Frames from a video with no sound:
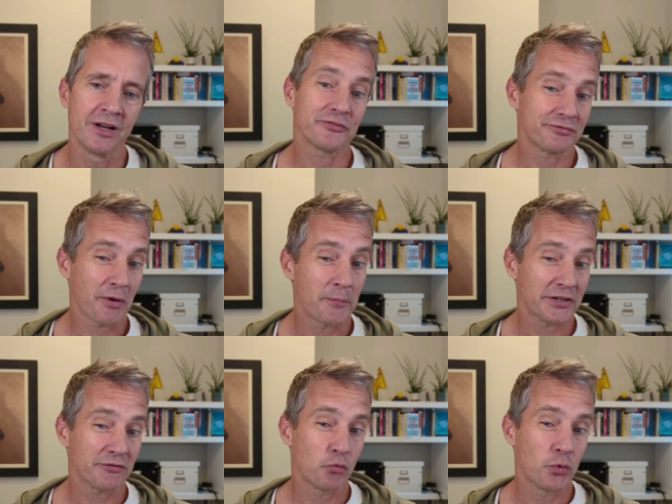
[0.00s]
for a bit
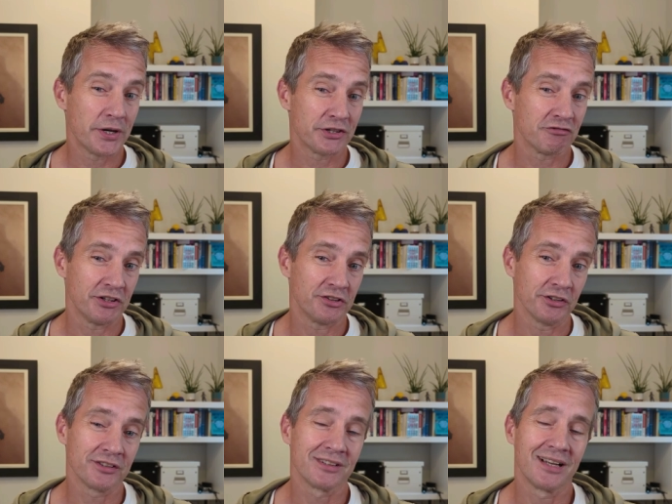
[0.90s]
of a weird
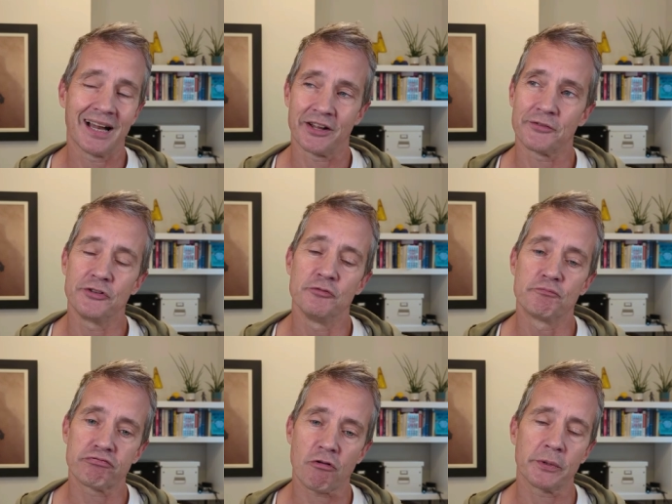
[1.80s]
reason and I, you
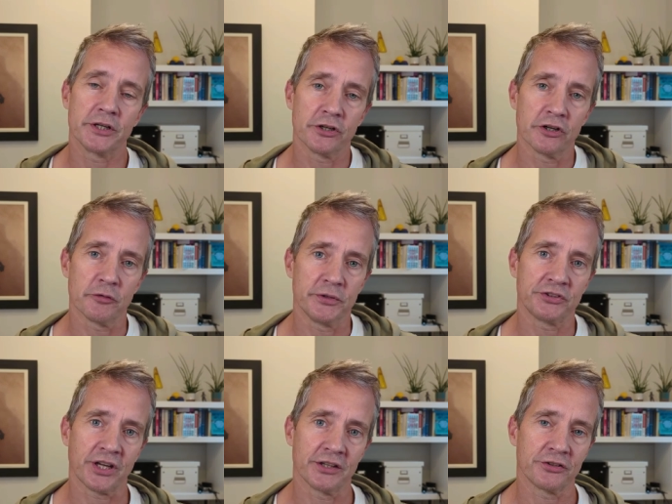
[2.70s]
probably heard me
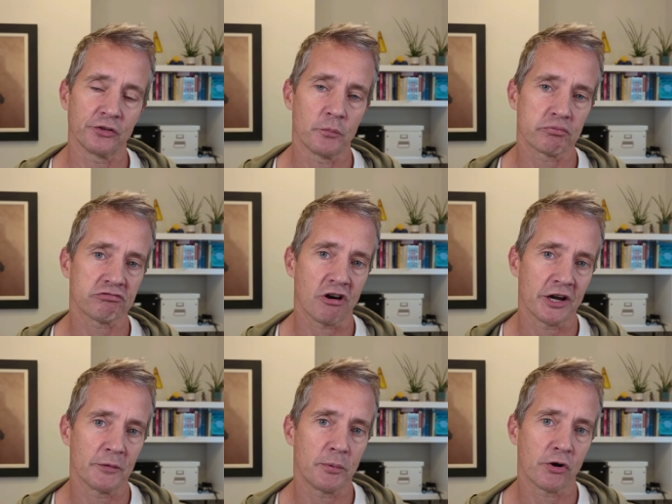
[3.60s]
say this on
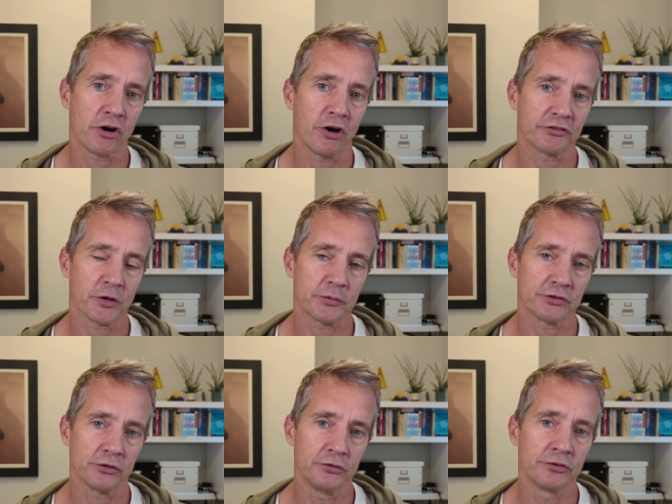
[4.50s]
prior podcast
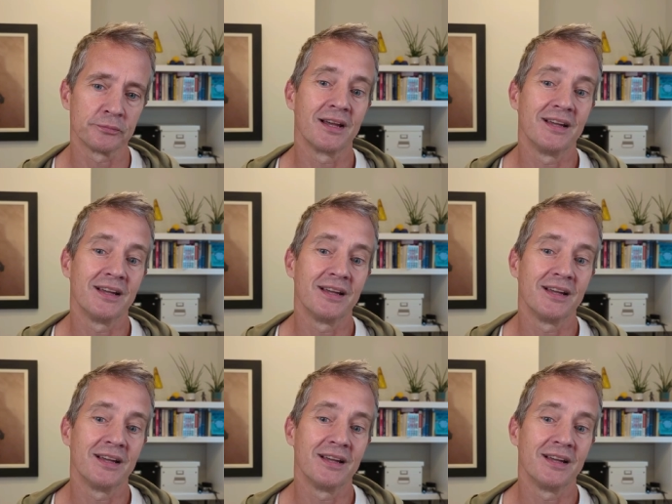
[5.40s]
episodes.